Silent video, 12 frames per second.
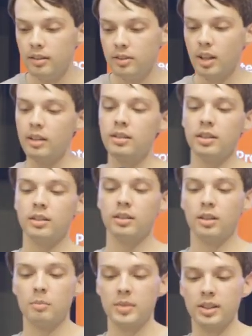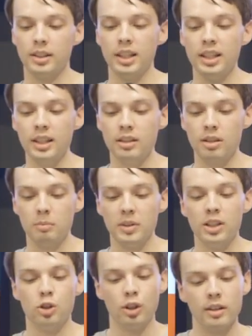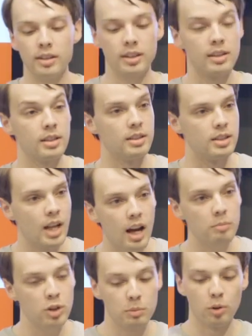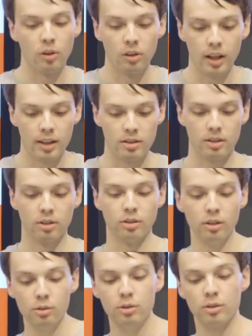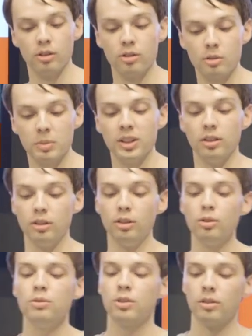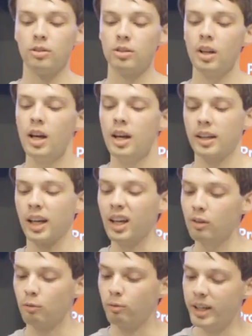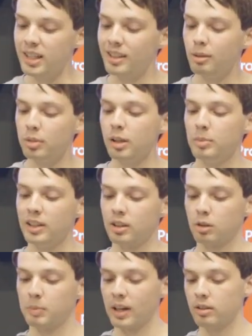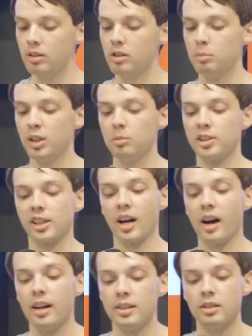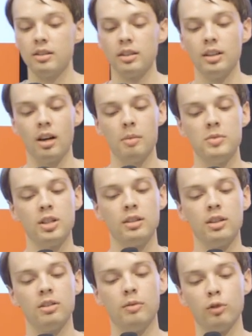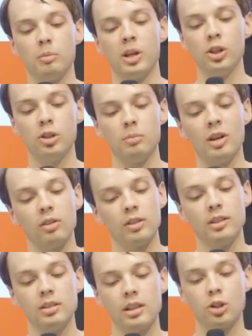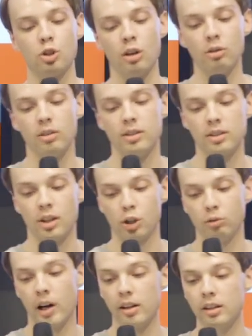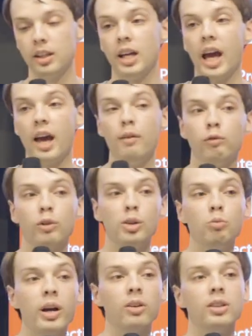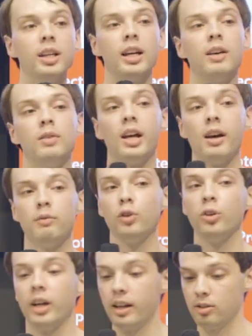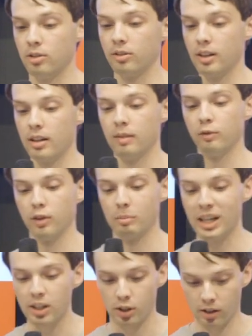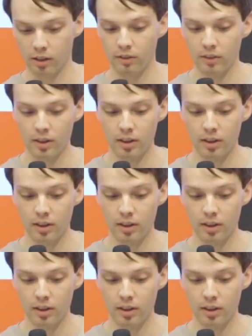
Data systems need to be just as adaptable as their users, but users can't reasonably be expected to be able to constantly update their information about things like gender and sexuality everywhere they have ever entered that information.